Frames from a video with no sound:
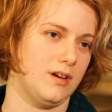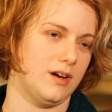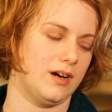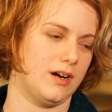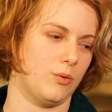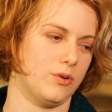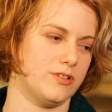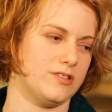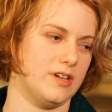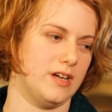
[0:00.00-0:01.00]
I
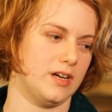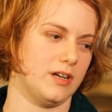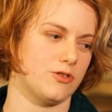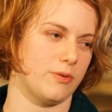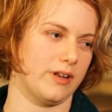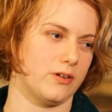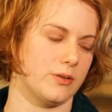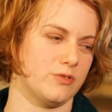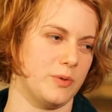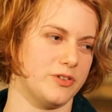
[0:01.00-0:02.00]
was staying in a trailer that
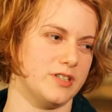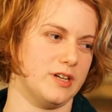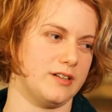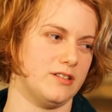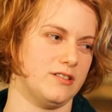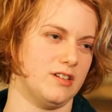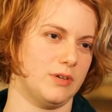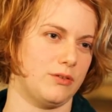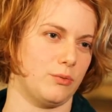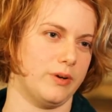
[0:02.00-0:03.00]
was built in
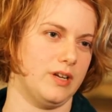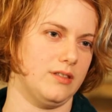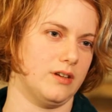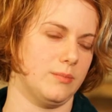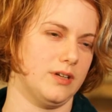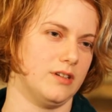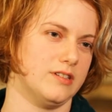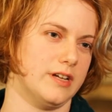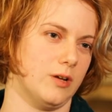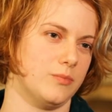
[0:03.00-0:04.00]
1973 that had been
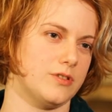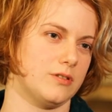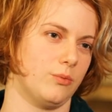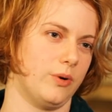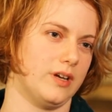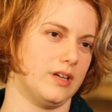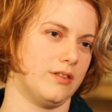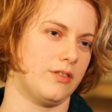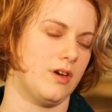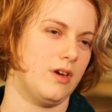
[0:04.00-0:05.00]
condemned
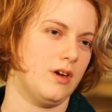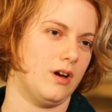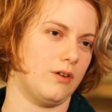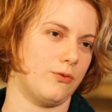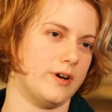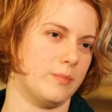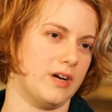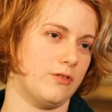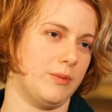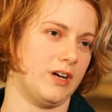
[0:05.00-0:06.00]
with a friend of
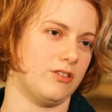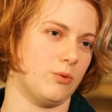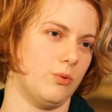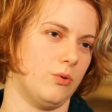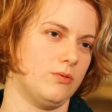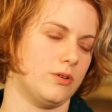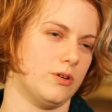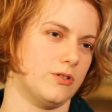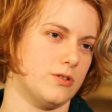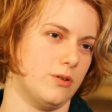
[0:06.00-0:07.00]
mine from high school,
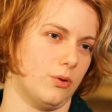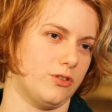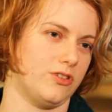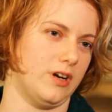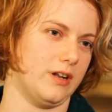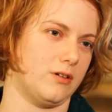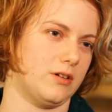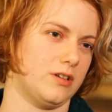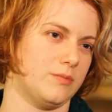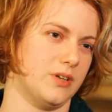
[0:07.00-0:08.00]
her 2-year-old son, and her
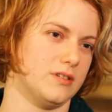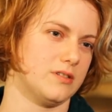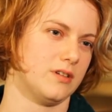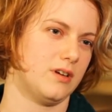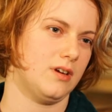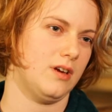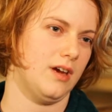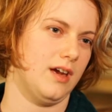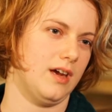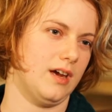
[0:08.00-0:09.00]
husband.
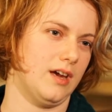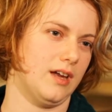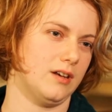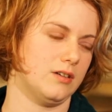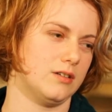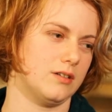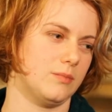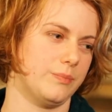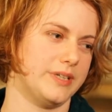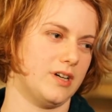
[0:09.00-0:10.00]
And
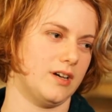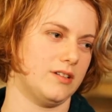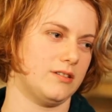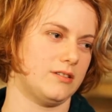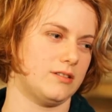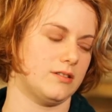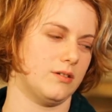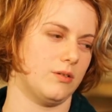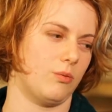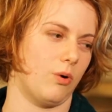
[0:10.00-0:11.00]
because
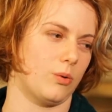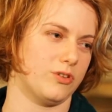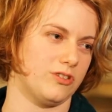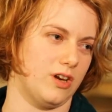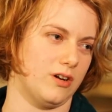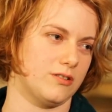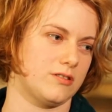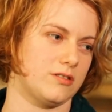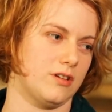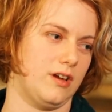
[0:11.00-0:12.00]
work was
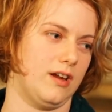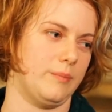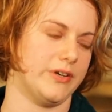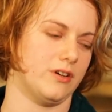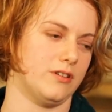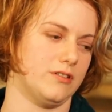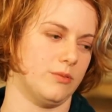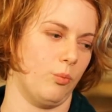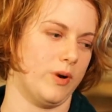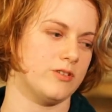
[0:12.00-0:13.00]
scarce and
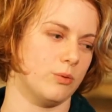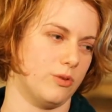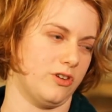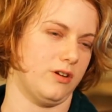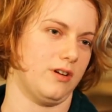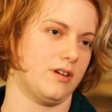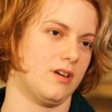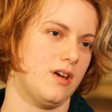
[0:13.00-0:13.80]
because winter was on,